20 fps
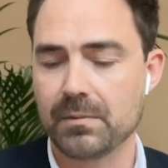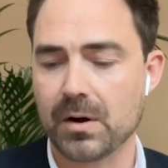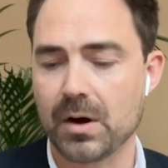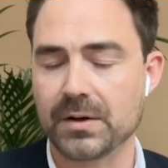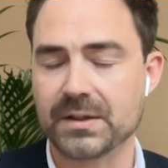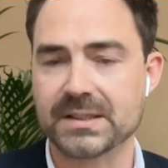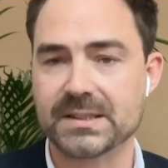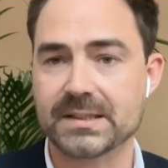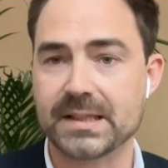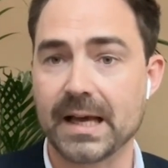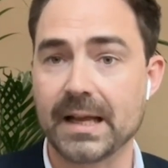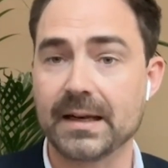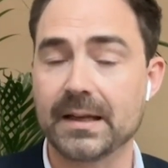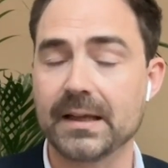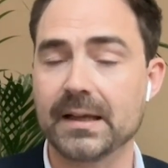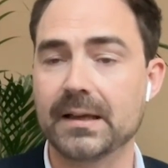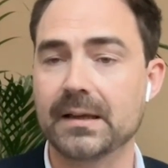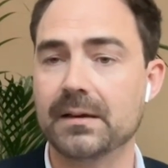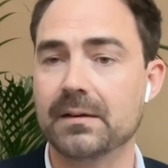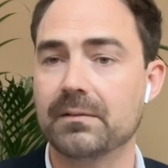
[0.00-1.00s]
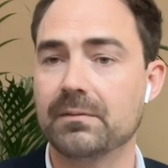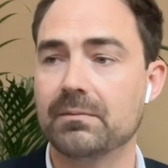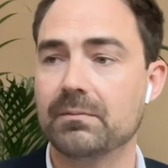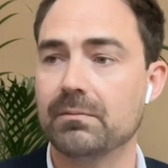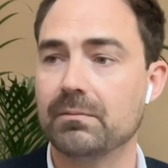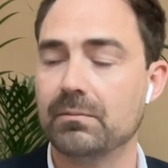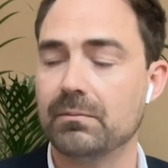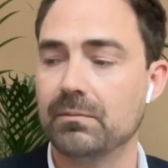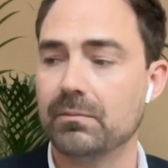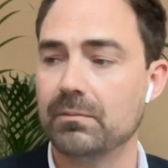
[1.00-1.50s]
understanding,
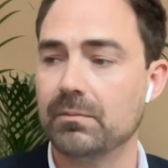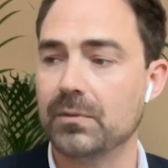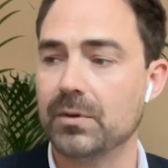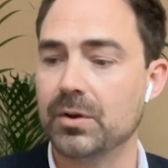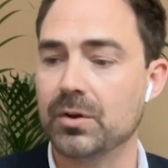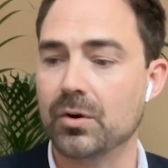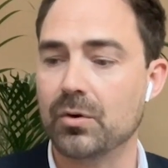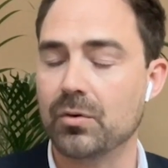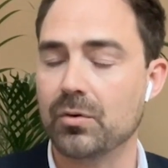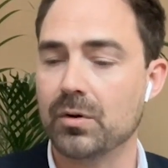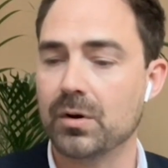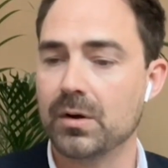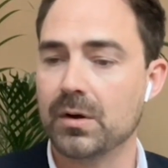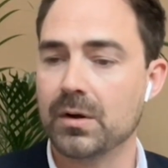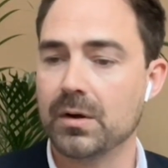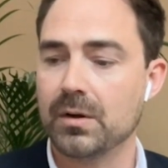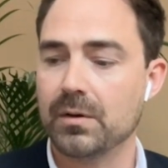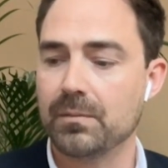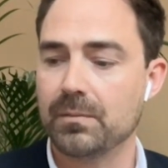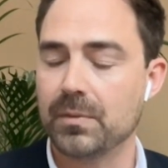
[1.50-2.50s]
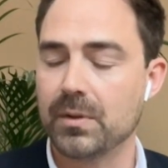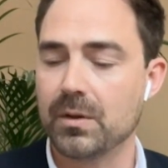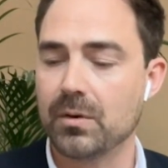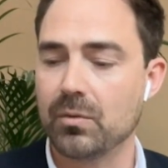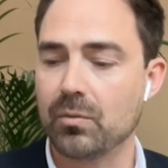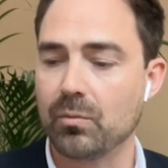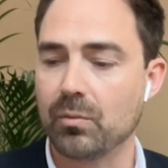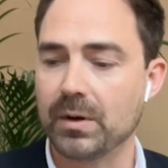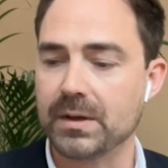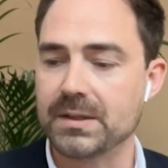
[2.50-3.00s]
you know,
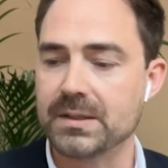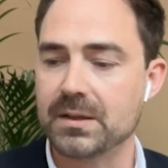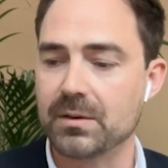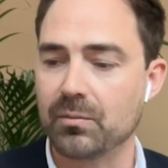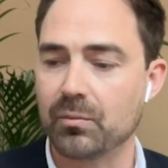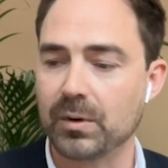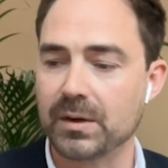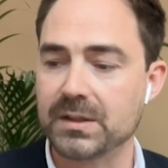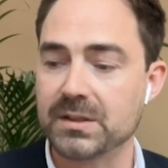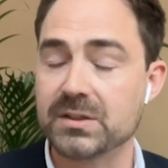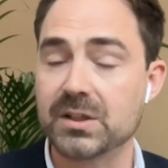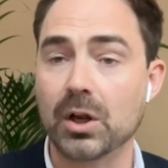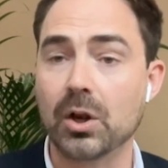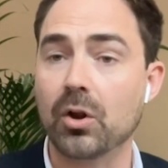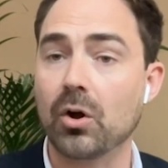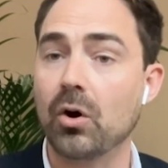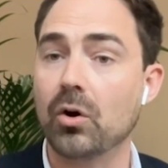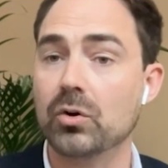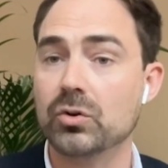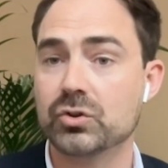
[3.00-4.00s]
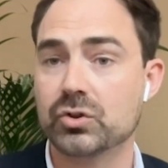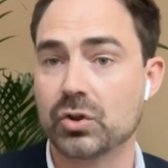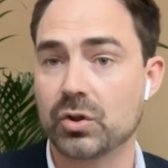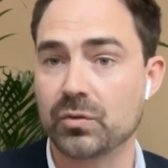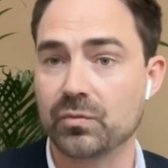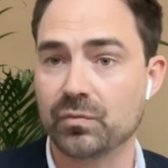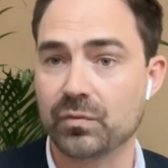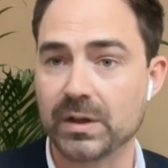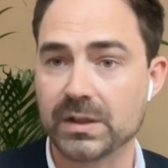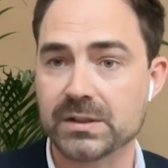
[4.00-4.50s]
what is the long
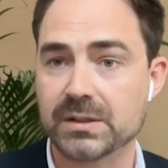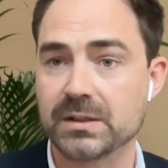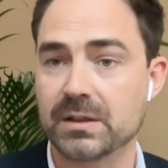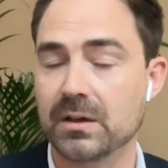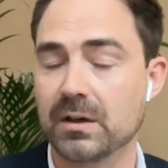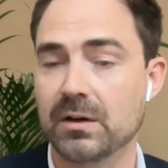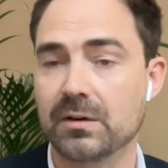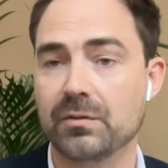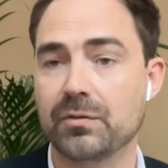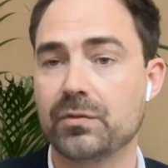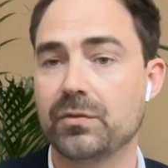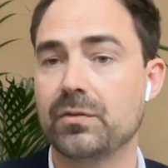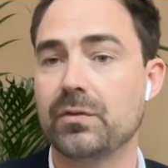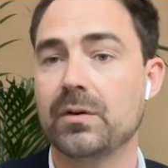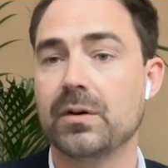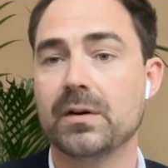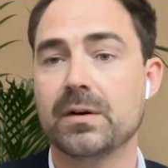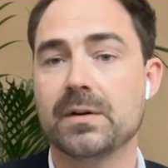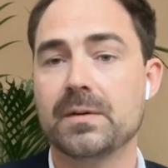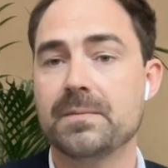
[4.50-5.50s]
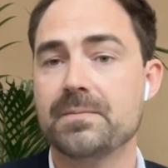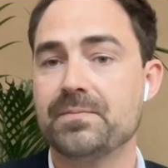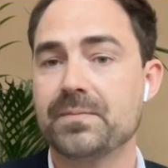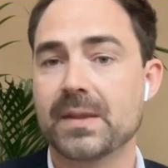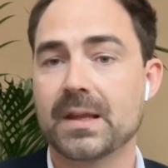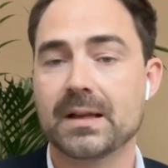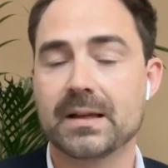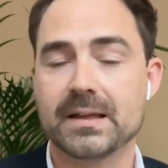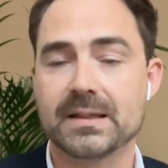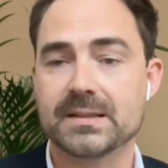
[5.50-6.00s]
term vision of,
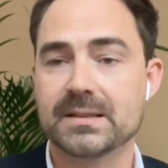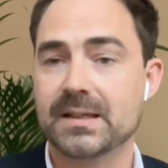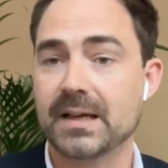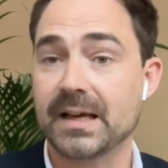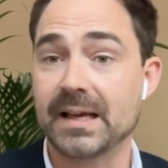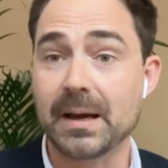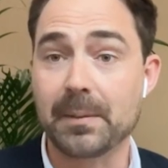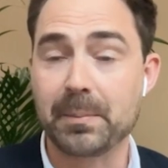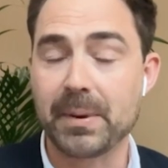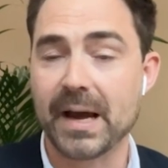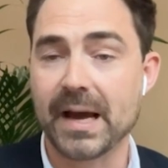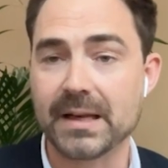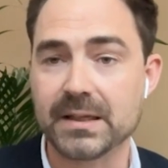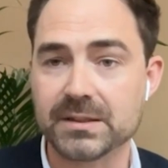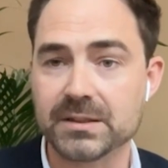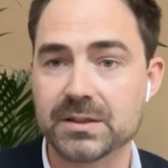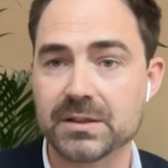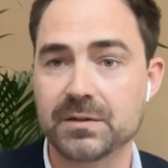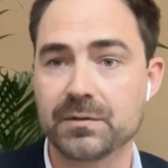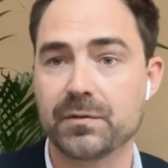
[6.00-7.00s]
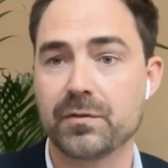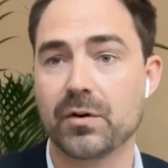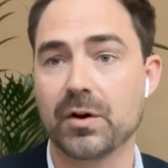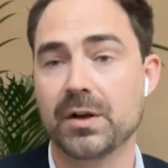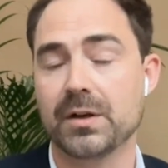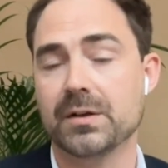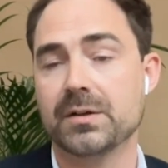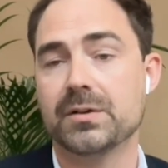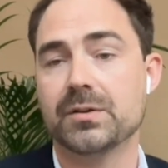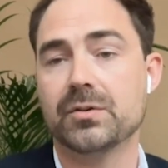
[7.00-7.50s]
let's say, a pension
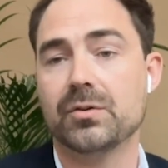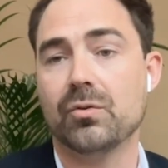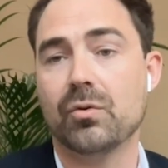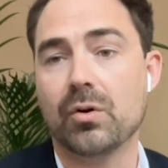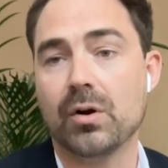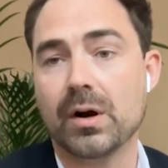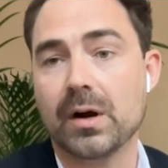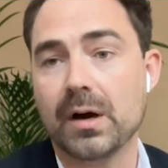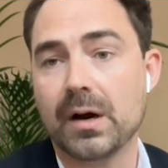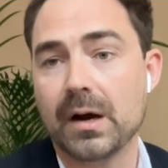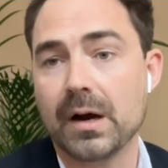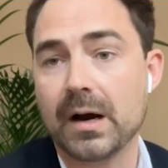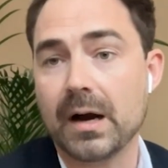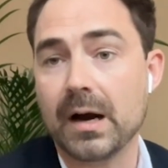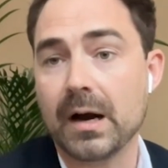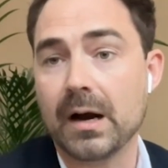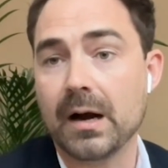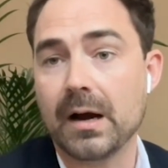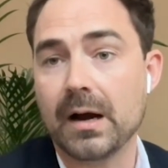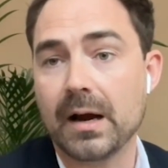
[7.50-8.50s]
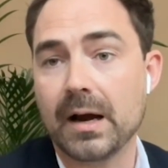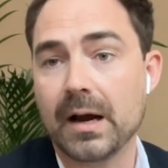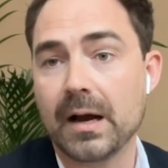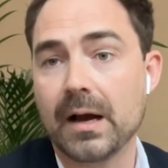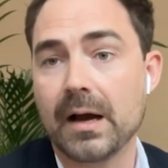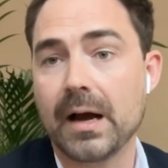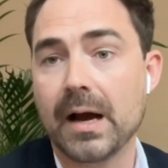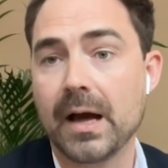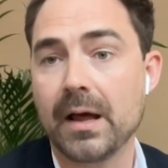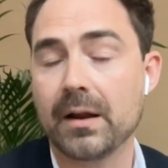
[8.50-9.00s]
fund or
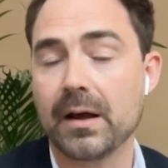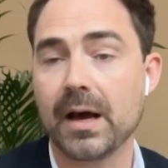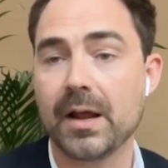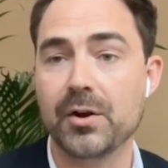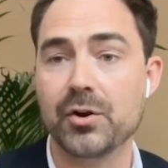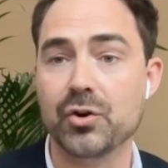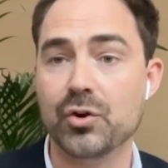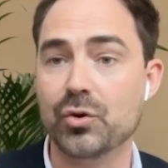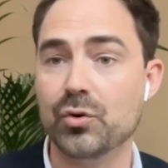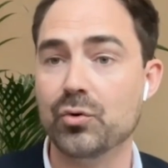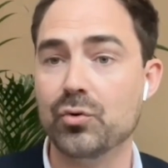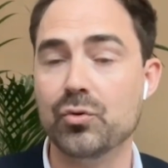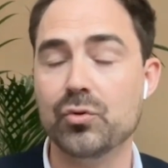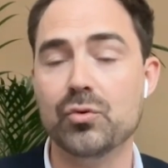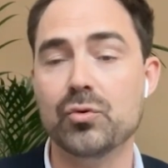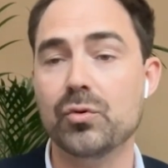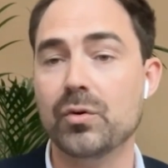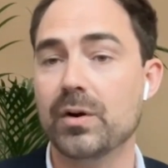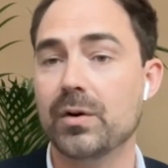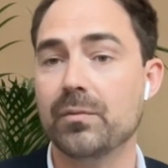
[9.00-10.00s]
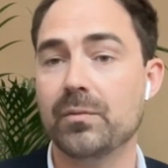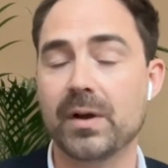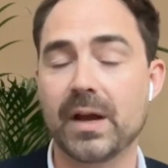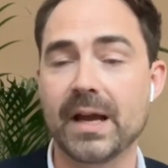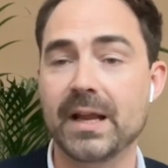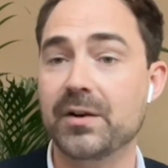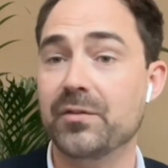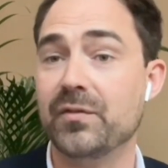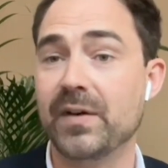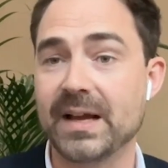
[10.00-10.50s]
a new
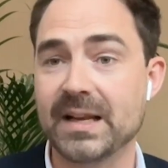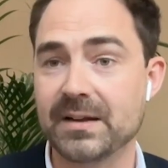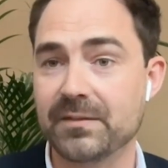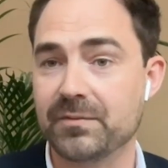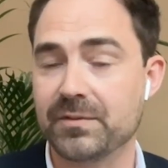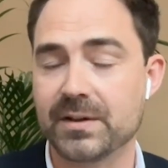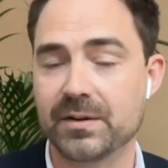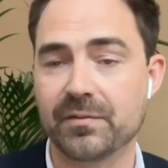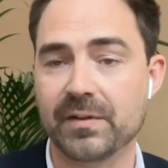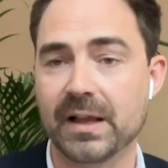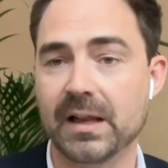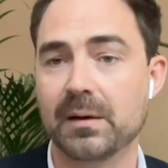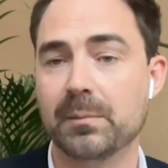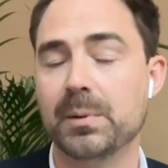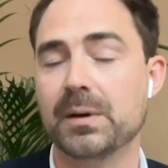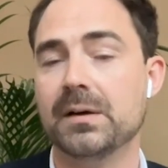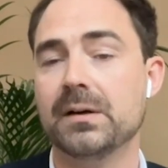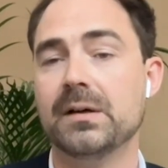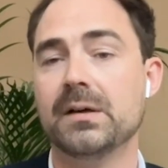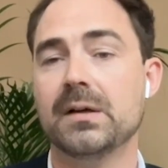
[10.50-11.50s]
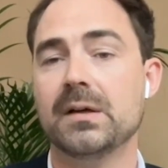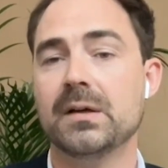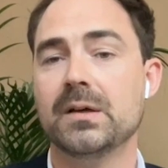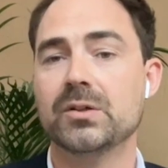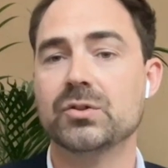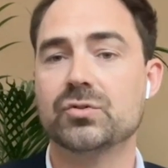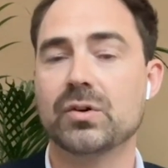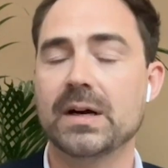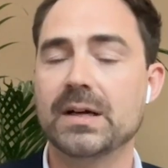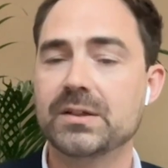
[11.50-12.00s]
innovative developer,
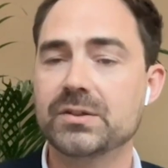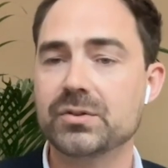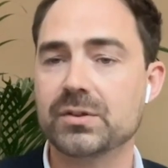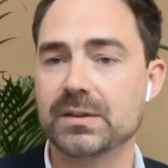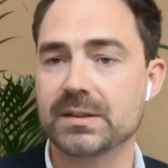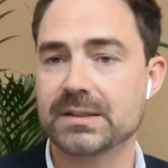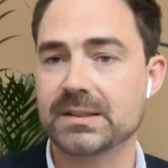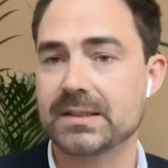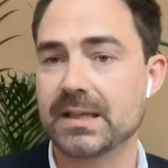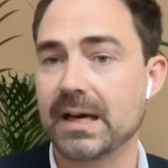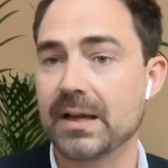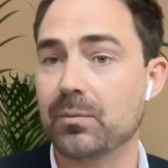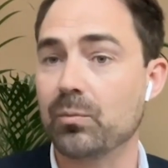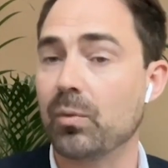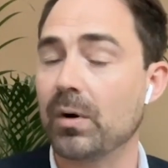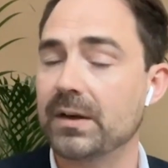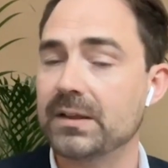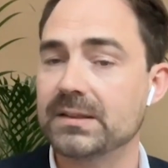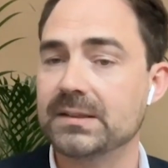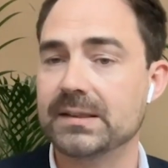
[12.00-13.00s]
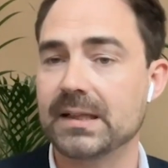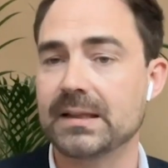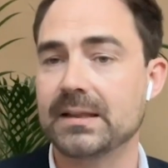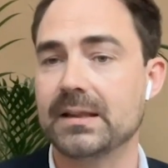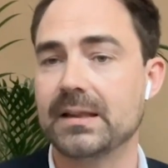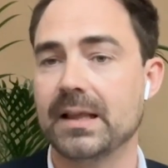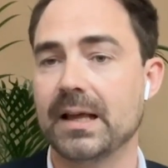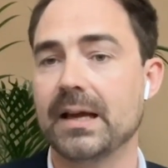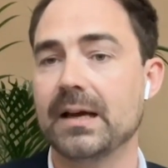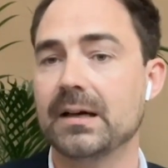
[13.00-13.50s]
trying to understand what is
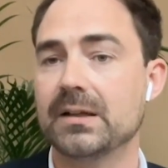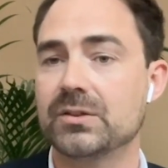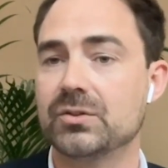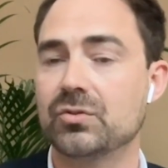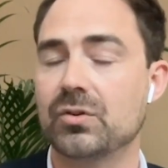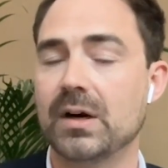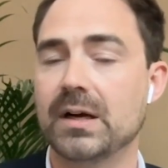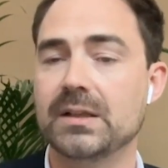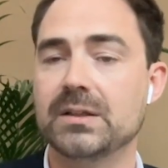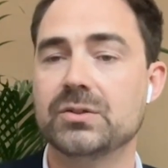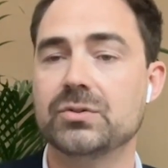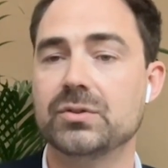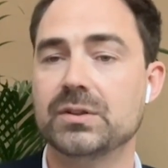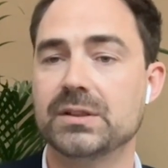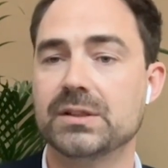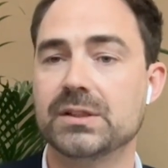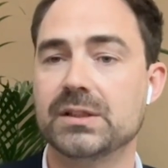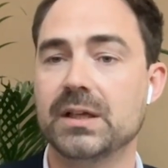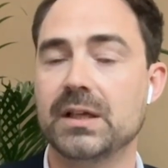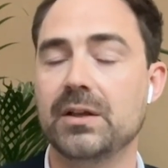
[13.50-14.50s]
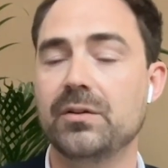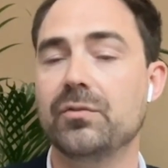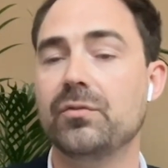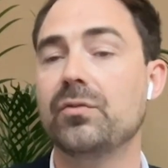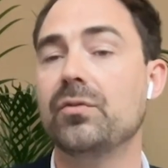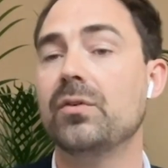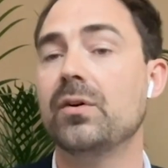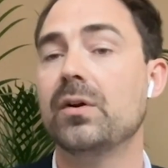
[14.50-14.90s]
that they are trying to achieve